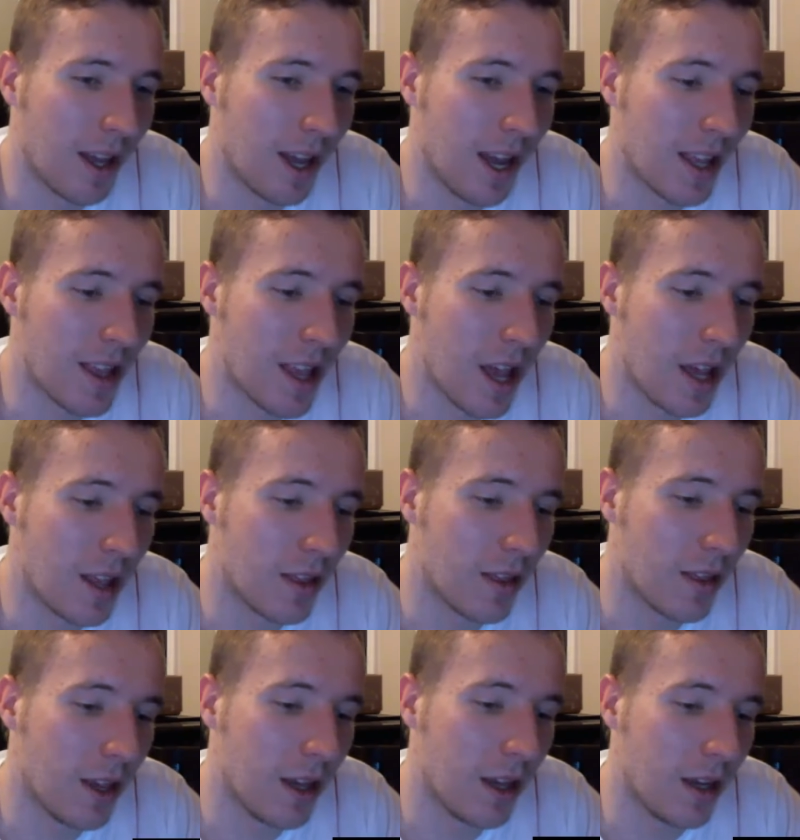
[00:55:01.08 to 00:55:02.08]
And then
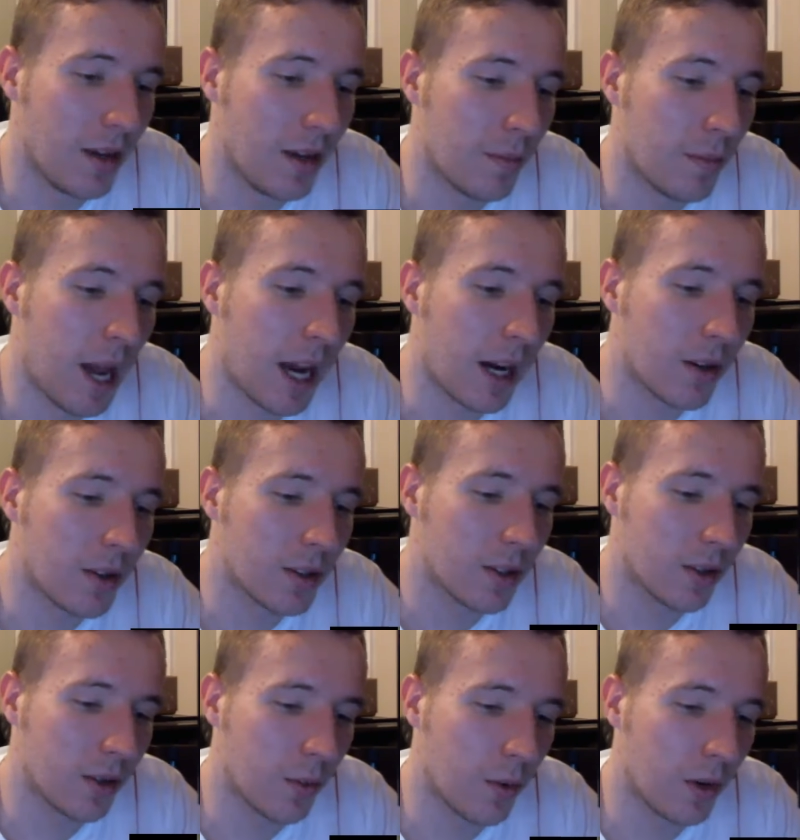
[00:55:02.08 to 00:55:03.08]
the Packers
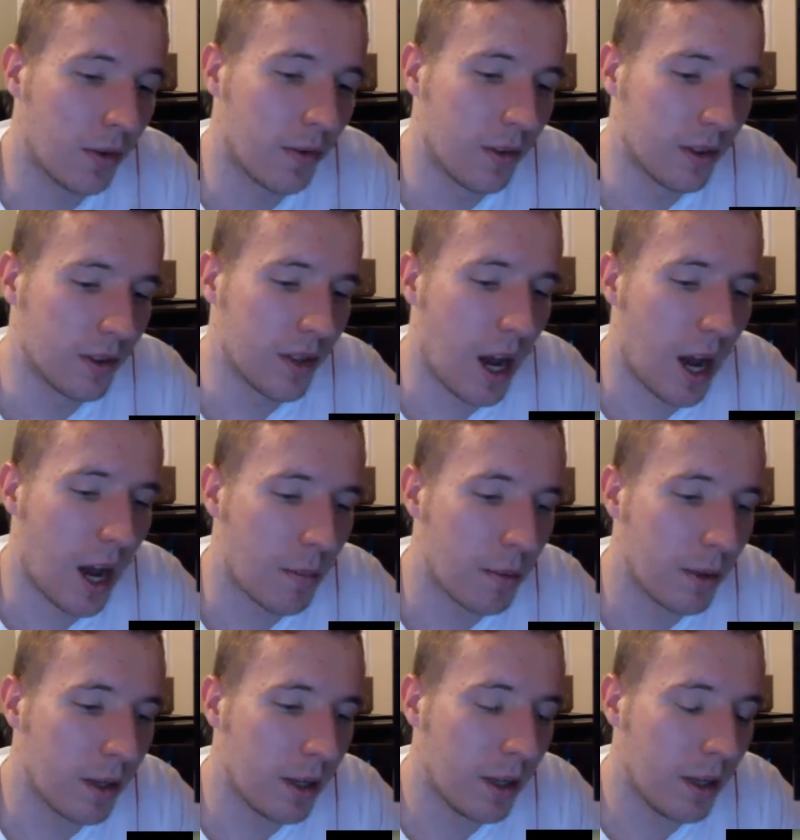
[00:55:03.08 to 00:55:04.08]
are one of the
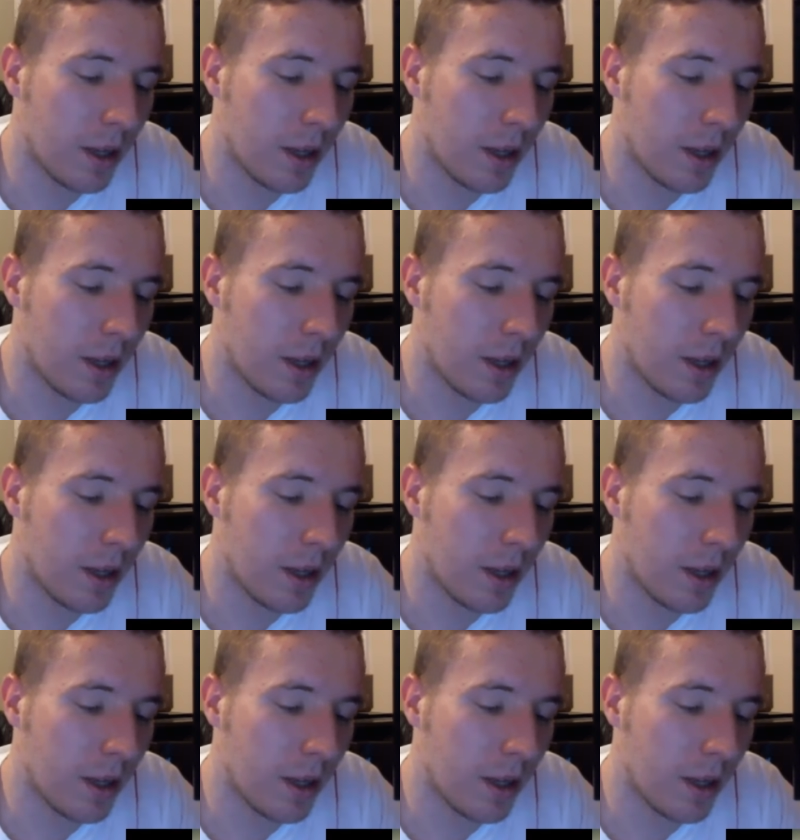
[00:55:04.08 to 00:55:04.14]
top